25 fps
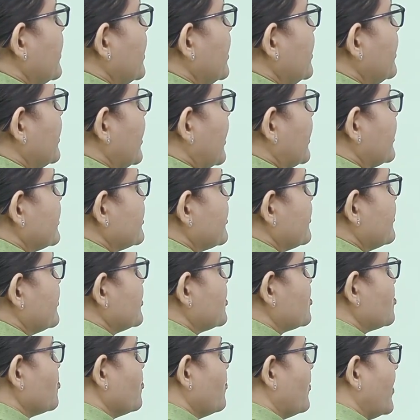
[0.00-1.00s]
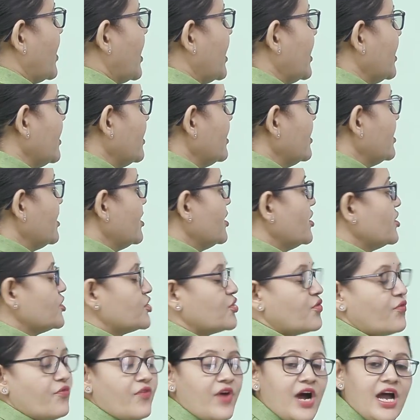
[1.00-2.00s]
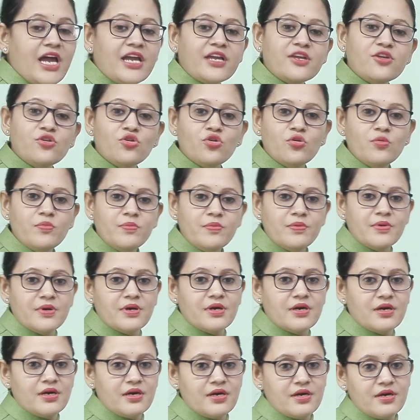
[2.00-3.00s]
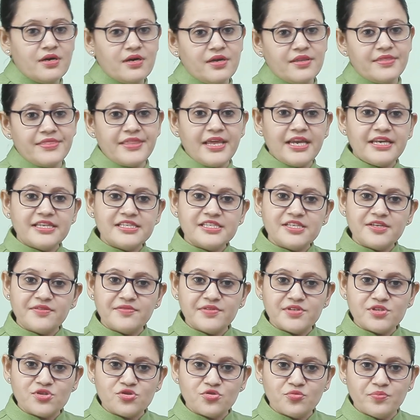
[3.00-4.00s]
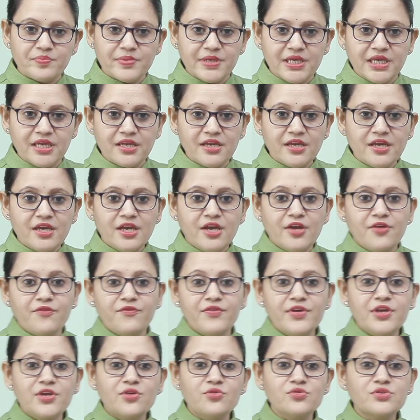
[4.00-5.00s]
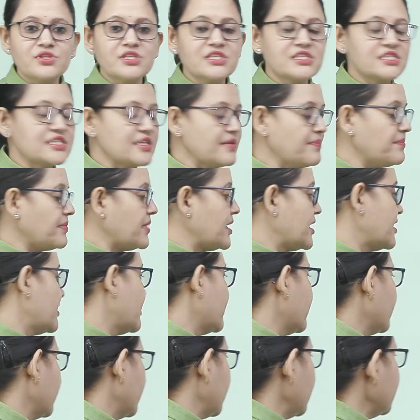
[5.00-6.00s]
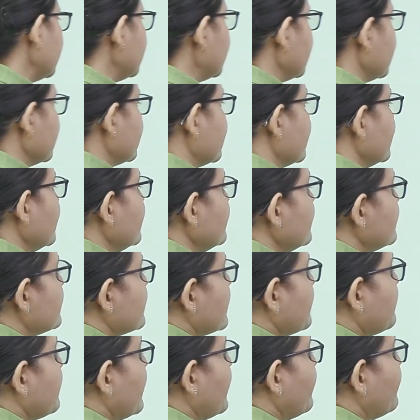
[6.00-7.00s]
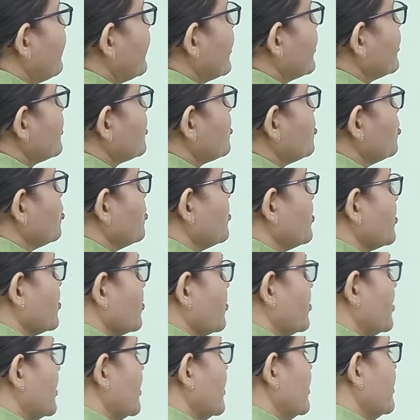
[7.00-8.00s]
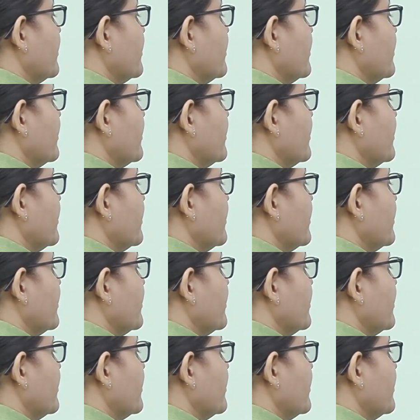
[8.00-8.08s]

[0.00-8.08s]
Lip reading: b that is equals to y, so y cube that is equals to b. We use the symbol. This is the symbol for the cube root.